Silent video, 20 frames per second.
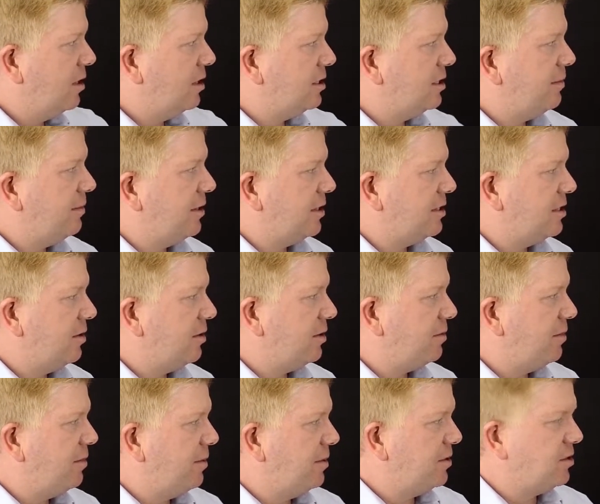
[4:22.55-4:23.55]
something. So
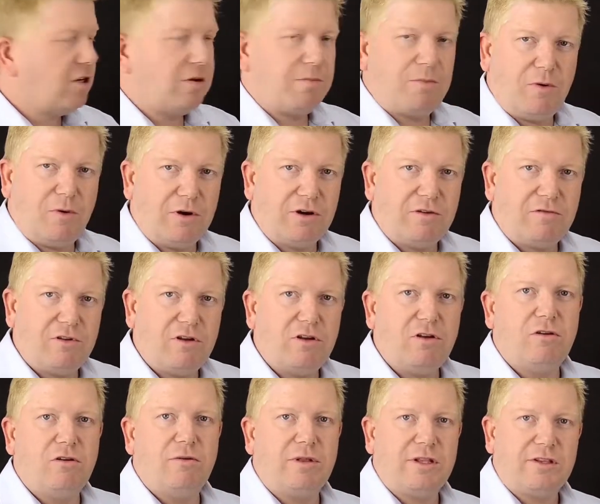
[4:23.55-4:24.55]
remember, it's got a point of
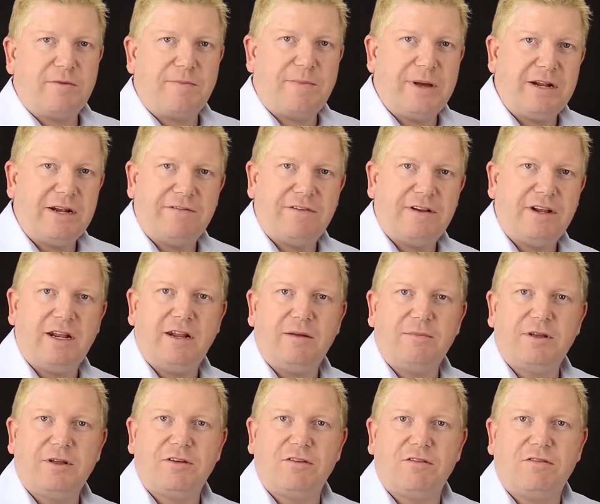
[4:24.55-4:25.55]
view, there's a benefit in
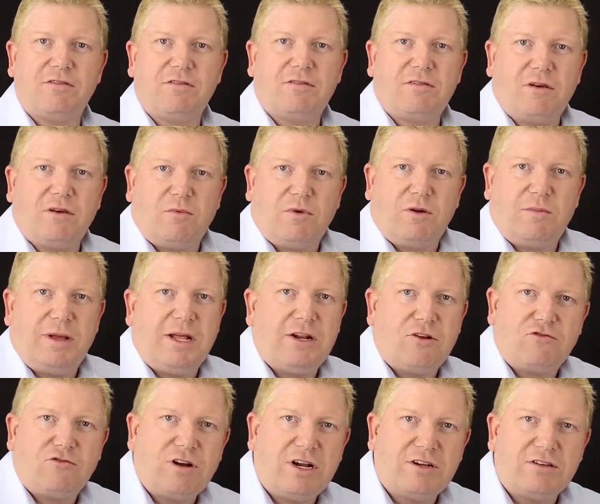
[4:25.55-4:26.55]
it because they want to be
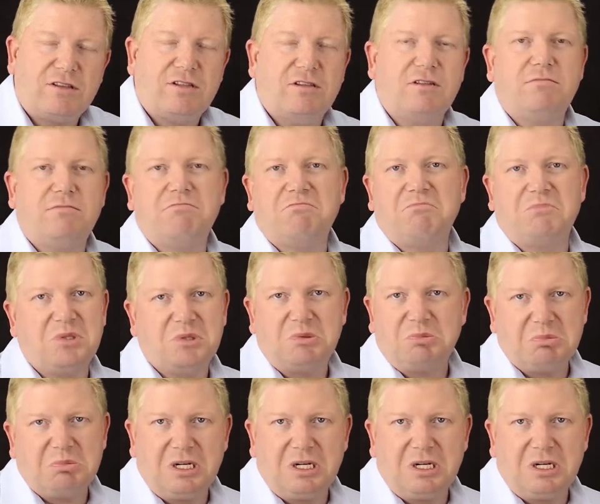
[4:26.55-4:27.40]
able to trust them.